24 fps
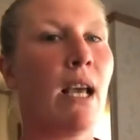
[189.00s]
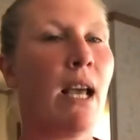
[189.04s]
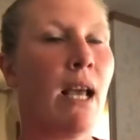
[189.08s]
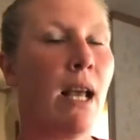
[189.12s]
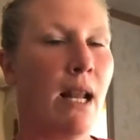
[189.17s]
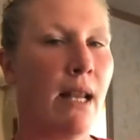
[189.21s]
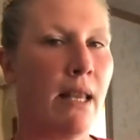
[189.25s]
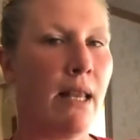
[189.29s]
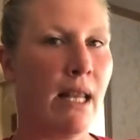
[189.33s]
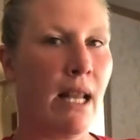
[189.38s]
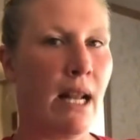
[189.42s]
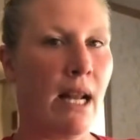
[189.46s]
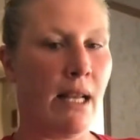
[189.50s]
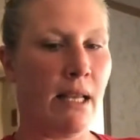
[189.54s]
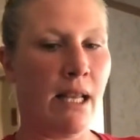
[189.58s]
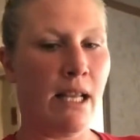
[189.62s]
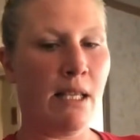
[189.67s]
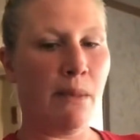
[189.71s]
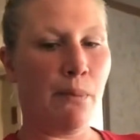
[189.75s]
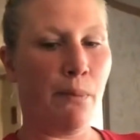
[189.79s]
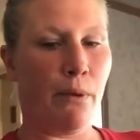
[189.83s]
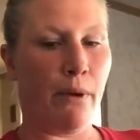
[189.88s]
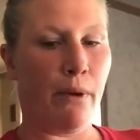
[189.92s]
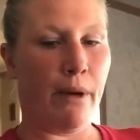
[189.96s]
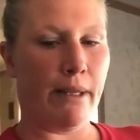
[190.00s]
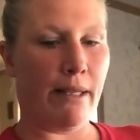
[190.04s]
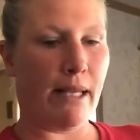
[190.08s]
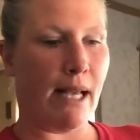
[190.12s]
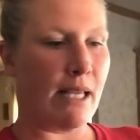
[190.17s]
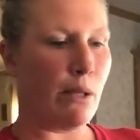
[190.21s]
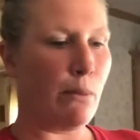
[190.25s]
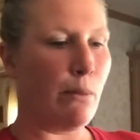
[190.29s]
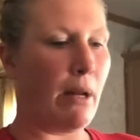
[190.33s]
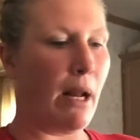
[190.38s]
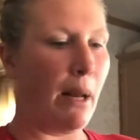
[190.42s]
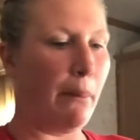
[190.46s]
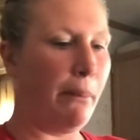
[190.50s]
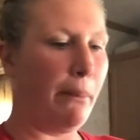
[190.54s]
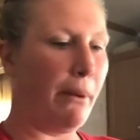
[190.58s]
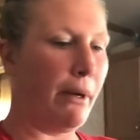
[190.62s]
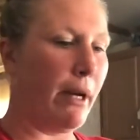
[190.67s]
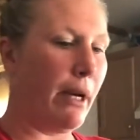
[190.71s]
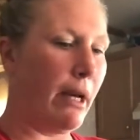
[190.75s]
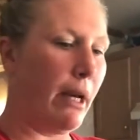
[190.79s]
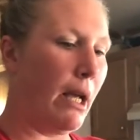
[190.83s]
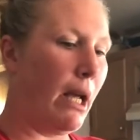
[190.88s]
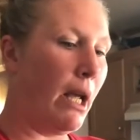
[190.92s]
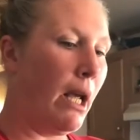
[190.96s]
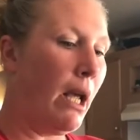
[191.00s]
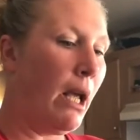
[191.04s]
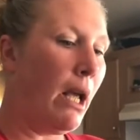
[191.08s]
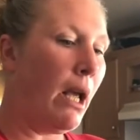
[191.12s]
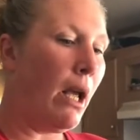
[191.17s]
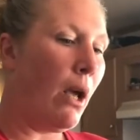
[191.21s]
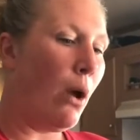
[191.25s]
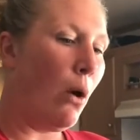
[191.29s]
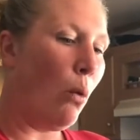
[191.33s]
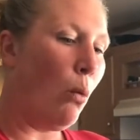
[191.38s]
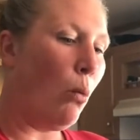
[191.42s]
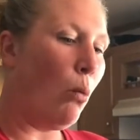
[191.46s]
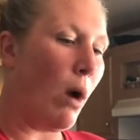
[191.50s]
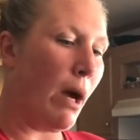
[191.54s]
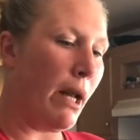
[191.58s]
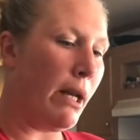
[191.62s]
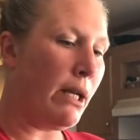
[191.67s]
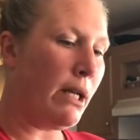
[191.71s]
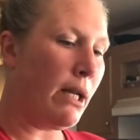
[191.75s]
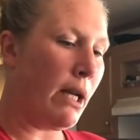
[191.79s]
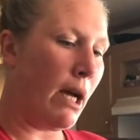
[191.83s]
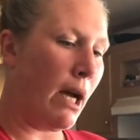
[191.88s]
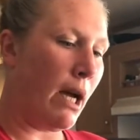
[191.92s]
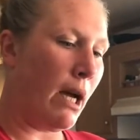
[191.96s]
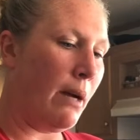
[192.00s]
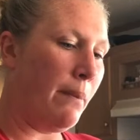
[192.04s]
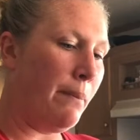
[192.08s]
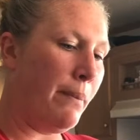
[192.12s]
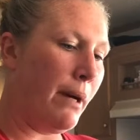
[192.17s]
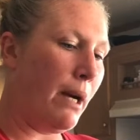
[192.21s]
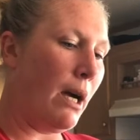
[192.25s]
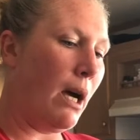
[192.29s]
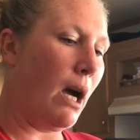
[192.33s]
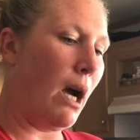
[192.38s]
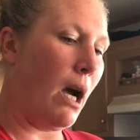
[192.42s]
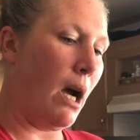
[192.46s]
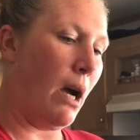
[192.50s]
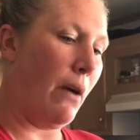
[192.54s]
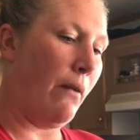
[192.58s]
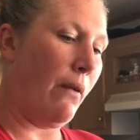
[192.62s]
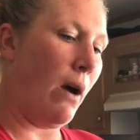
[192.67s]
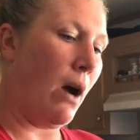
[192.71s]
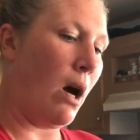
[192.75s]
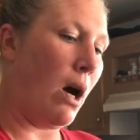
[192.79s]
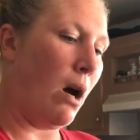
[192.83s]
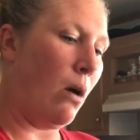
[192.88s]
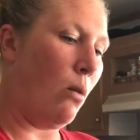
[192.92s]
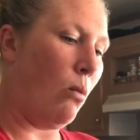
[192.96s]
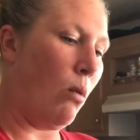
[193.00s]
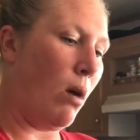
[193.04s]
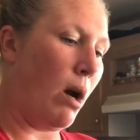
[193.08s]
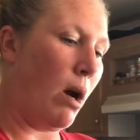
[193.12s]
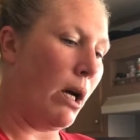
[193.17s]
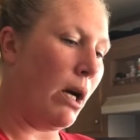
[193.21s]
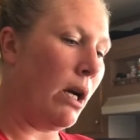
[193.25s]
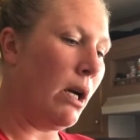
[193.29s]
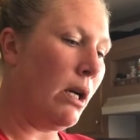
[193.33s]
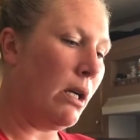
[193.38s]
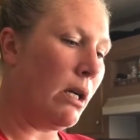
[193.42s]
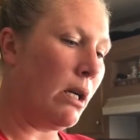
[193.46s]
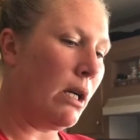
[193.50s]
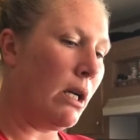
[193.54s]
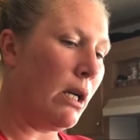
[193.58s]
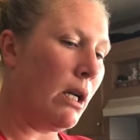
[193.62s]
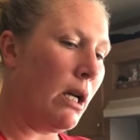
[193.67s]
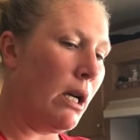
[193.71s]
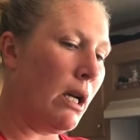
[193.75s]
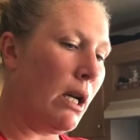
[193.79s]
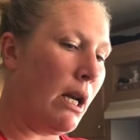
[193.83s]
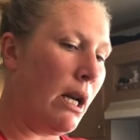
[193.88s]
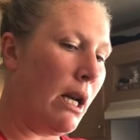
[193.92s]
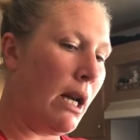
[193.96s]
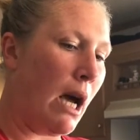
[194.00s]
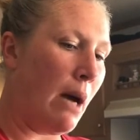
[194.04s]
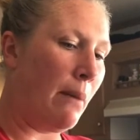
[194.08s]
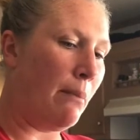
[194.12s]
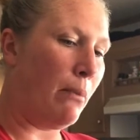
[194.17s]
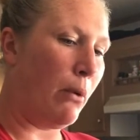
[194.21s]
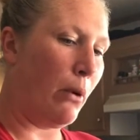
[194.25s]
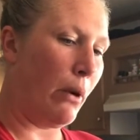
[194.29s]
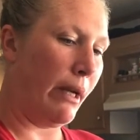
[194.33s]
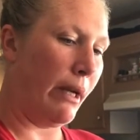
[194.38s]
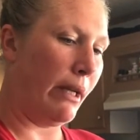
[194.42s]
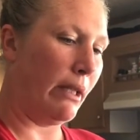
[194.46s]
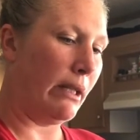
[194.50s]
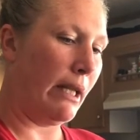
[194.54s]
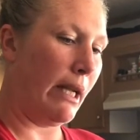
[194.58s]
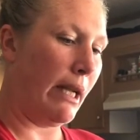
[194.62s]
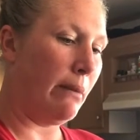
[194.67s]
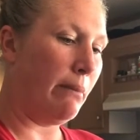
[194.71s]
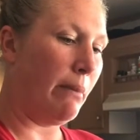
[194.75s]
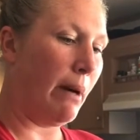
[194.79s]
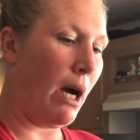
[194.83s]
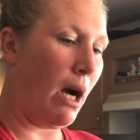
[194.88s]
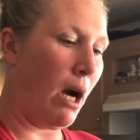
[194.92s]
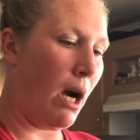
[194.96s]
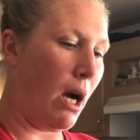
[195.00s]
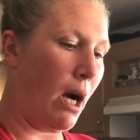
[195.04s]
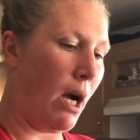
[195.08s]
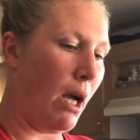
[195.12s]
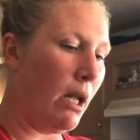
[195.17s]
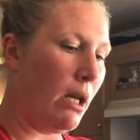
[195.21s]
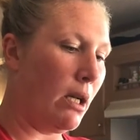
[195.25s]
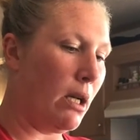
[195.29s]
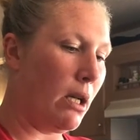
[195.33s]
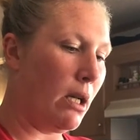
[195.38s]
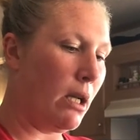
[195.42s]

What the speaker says: And then at this point, that's when I put 1 cup of hot water, not boiling, but hot.